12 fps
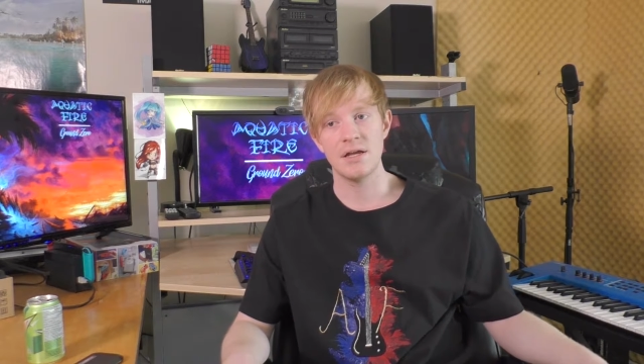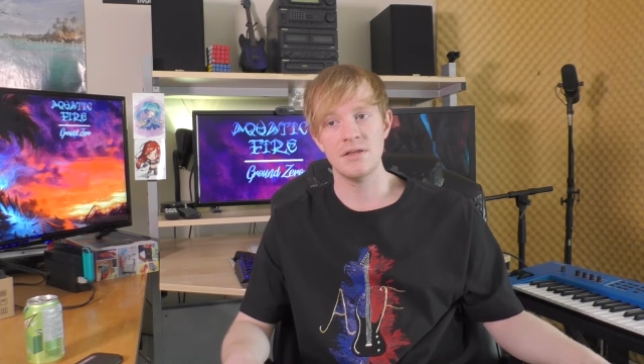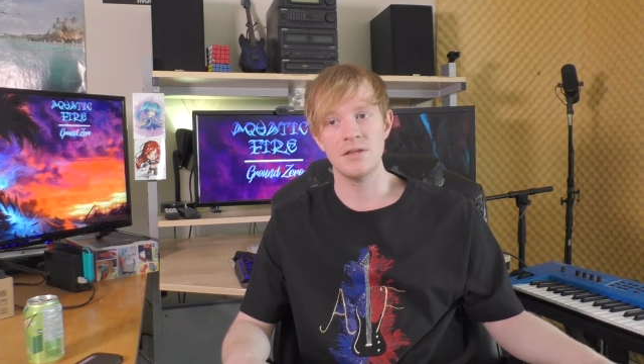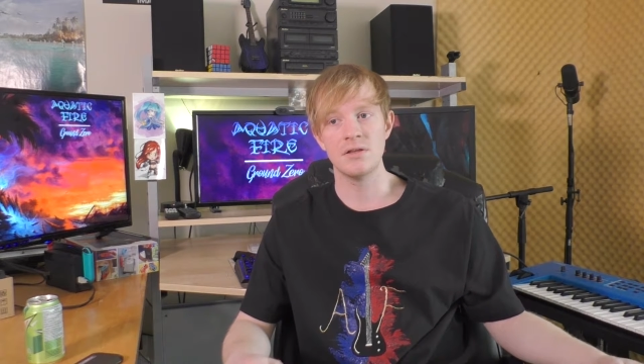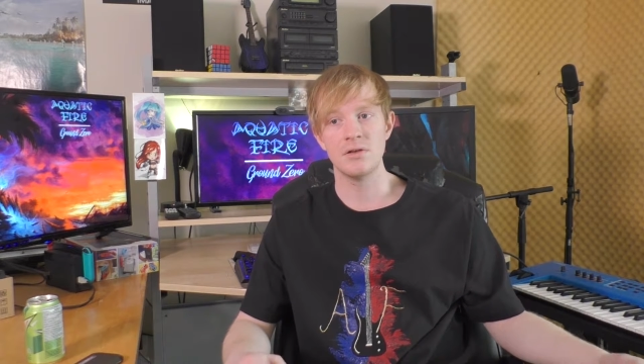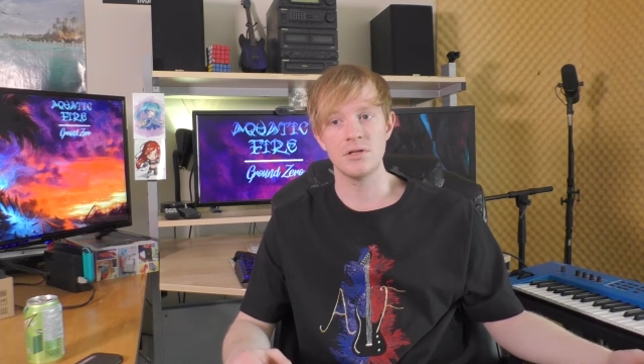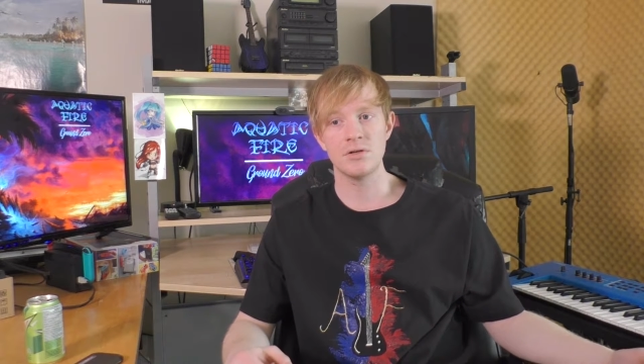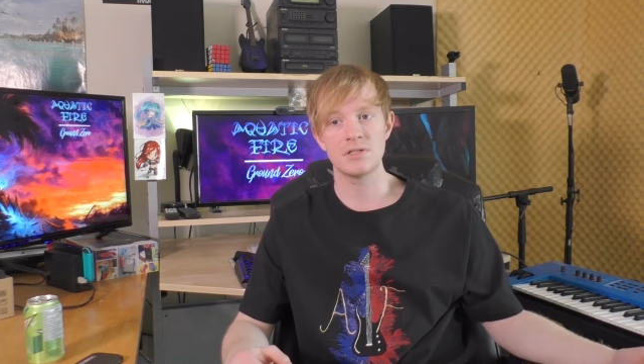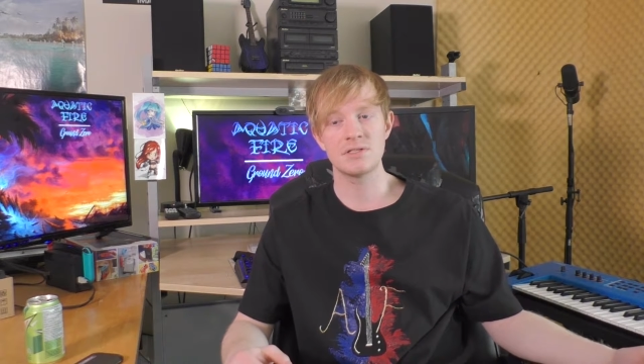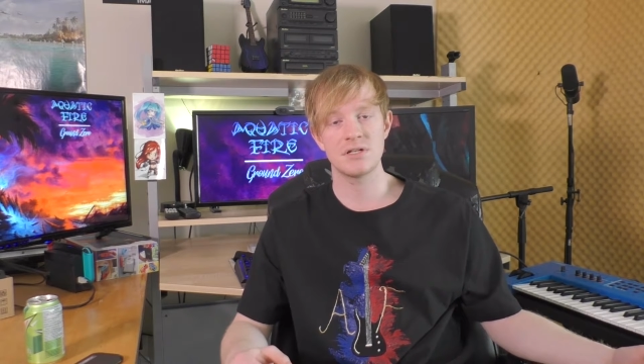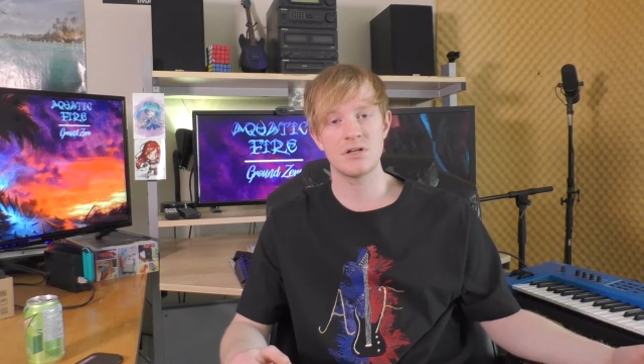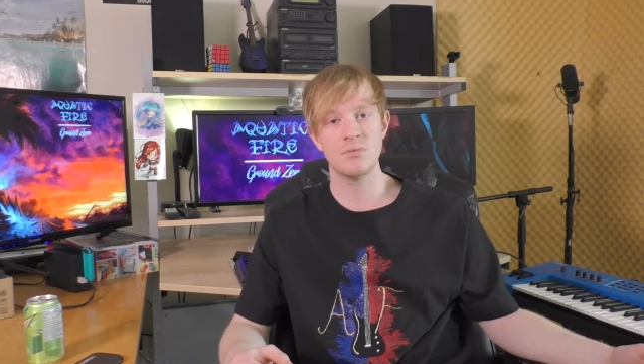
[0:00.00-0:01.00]
And then the
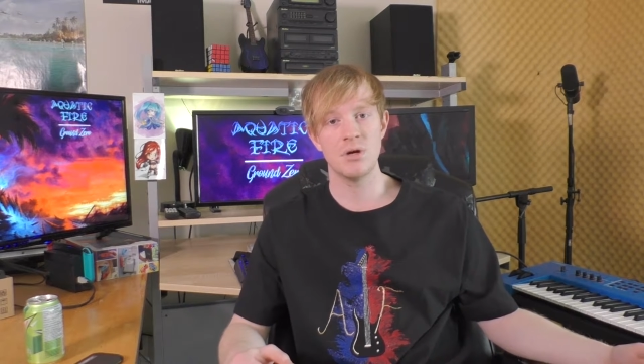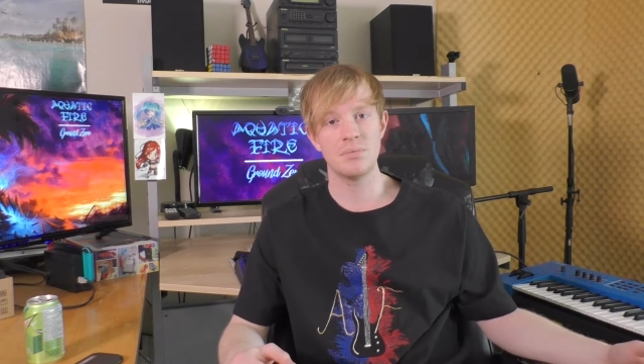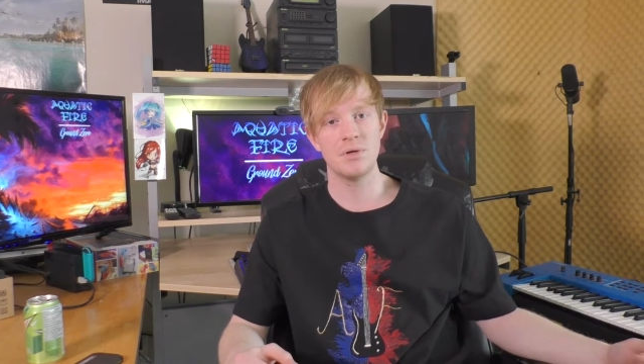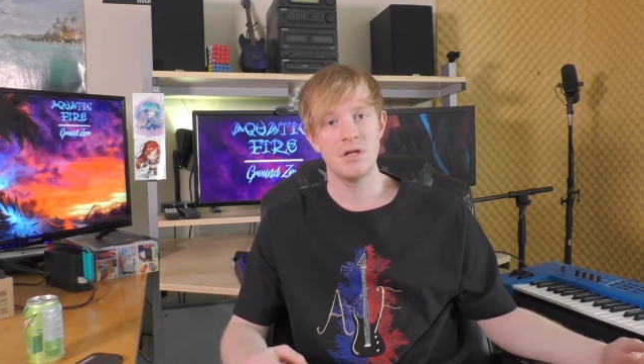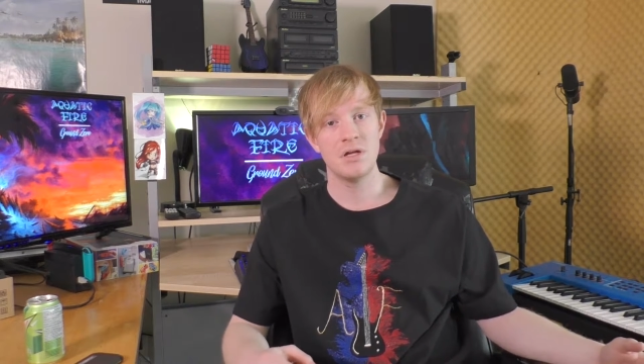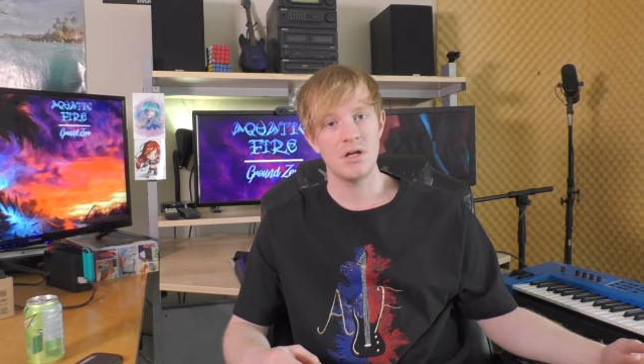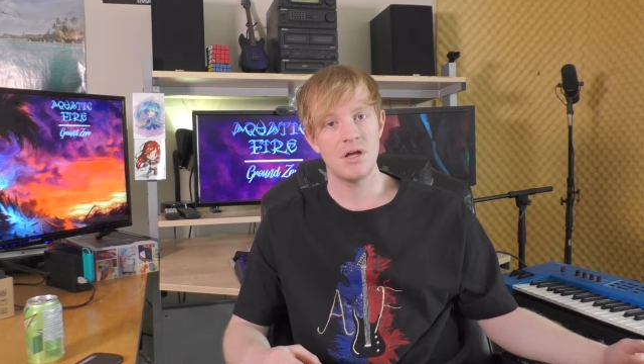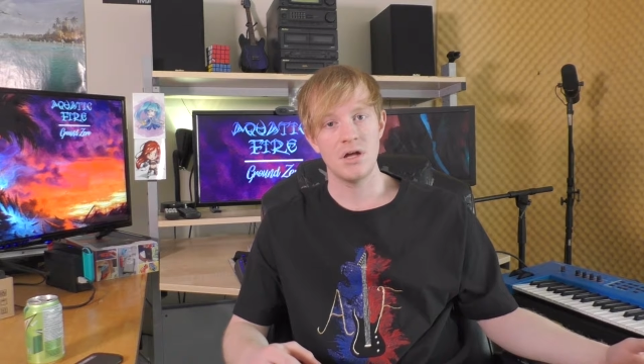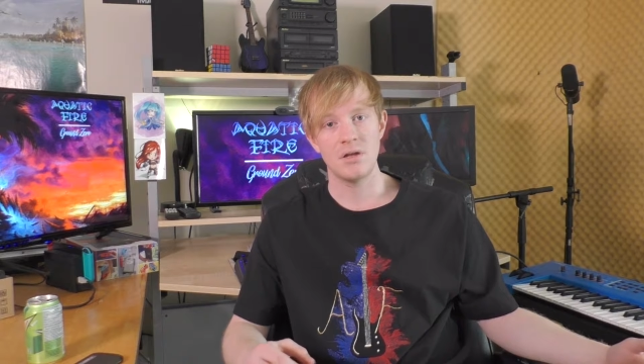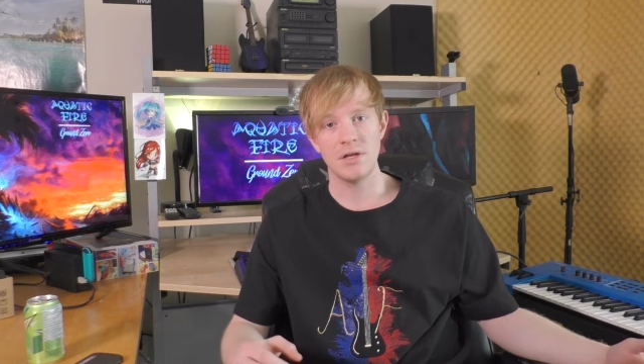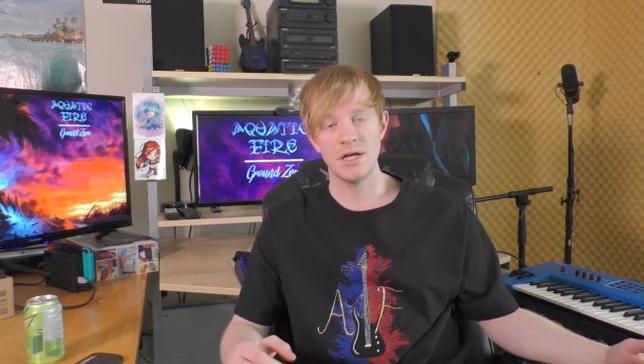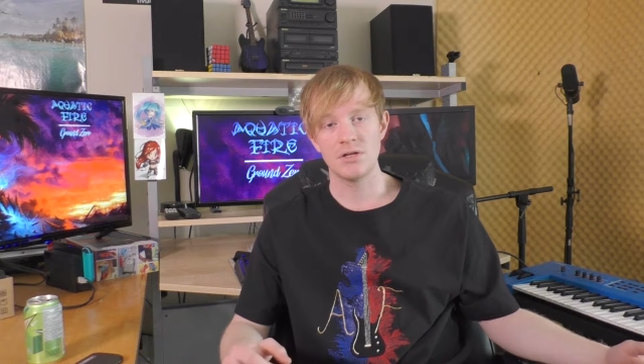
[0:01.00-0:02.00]
lyrics that come up
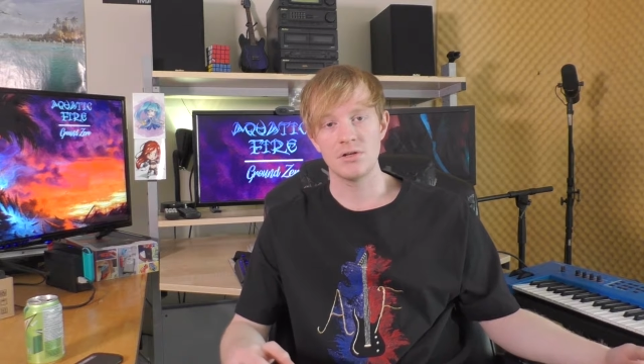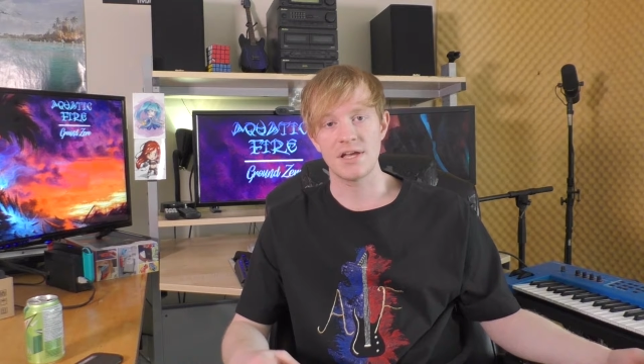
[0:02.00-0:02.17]
later,